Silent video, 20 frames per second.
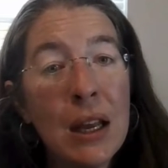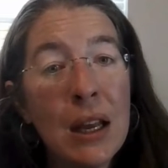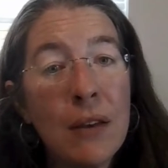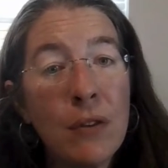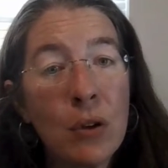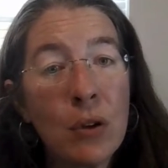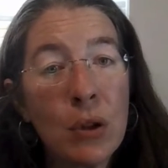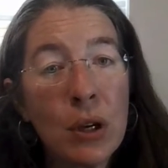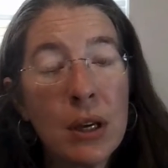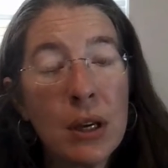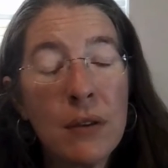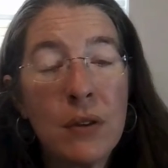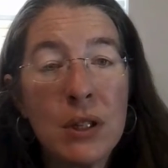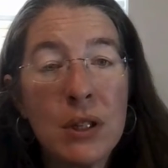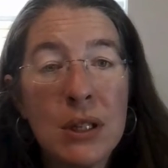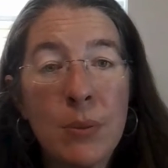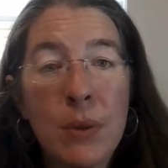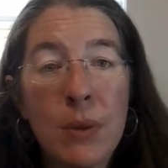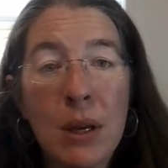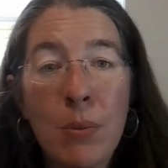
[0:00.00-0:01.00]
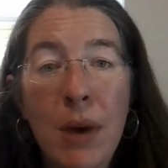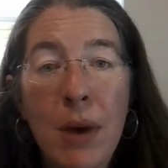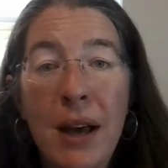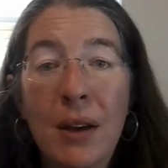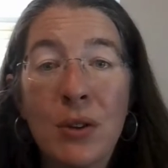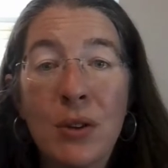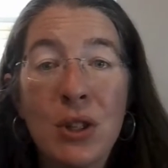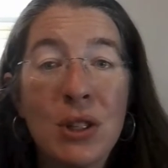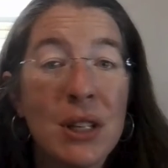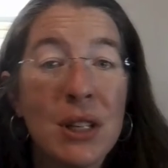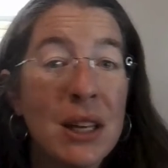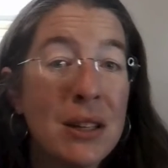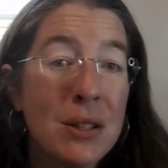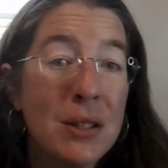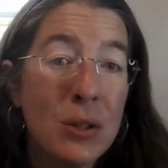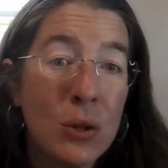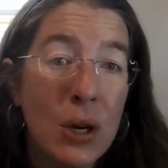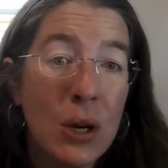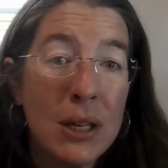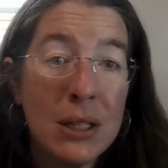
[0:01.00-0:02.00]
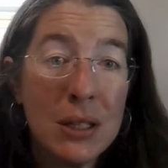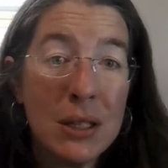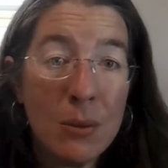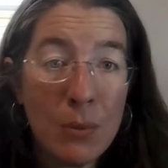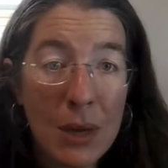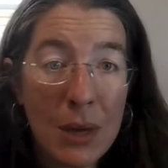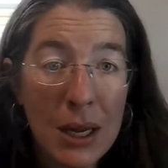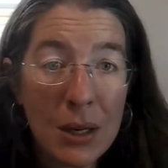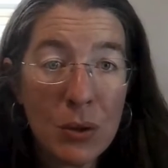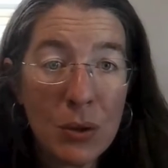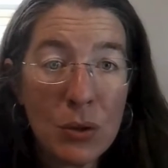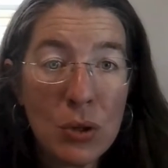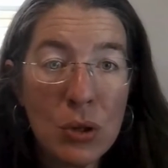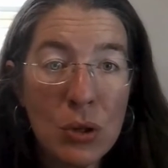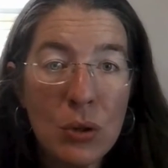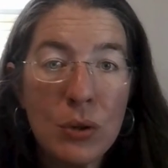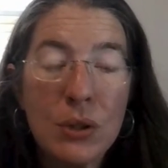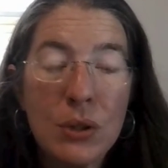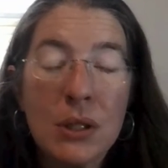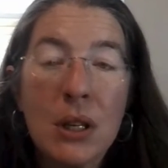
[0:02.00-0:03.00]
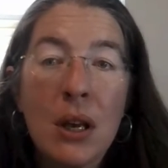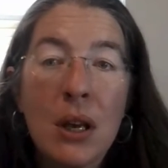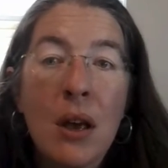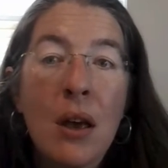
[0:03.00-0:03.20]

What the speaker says: if you're looking for something mild, just get straight tomato juice.